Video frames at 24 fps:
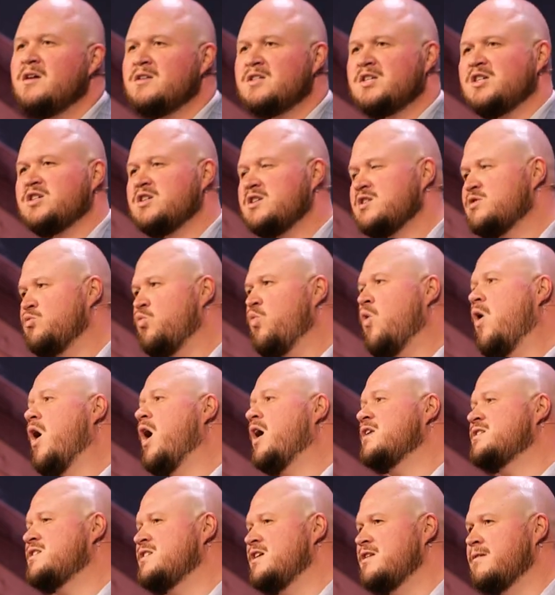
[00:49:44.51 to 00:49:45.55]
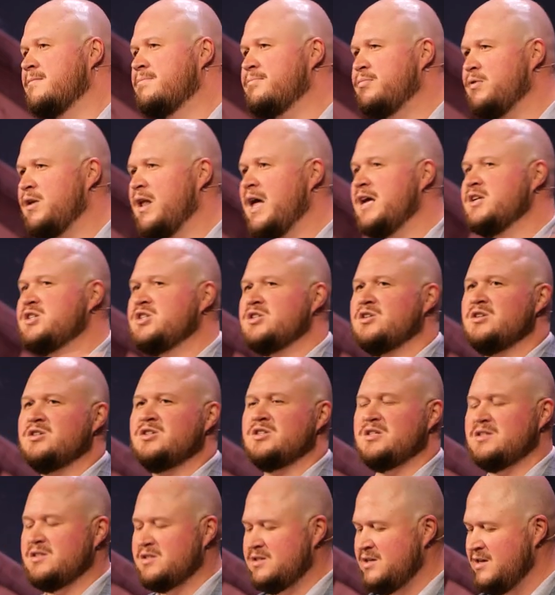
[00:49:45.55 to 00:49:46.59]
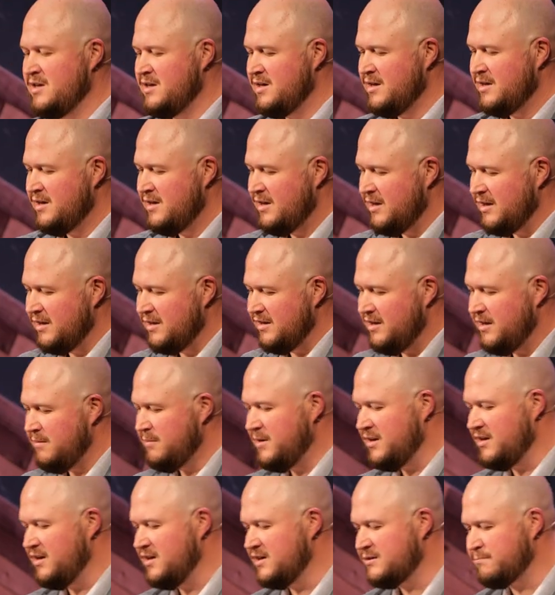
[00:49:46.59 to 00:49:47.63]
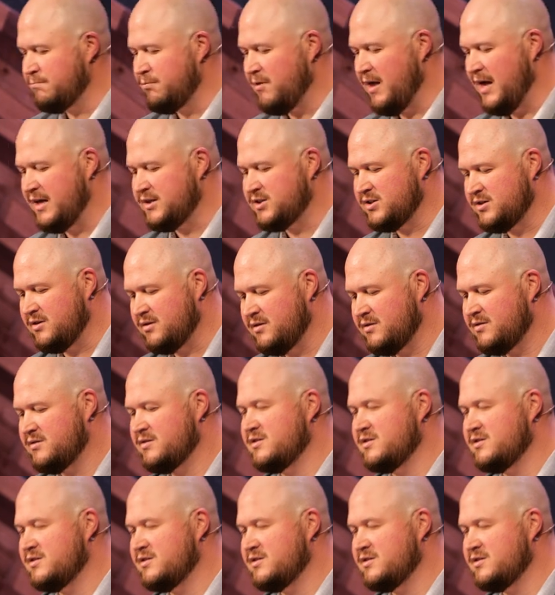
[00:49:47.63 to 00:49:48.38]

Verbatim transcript: to just wanton pleasure, just limitless pleasure?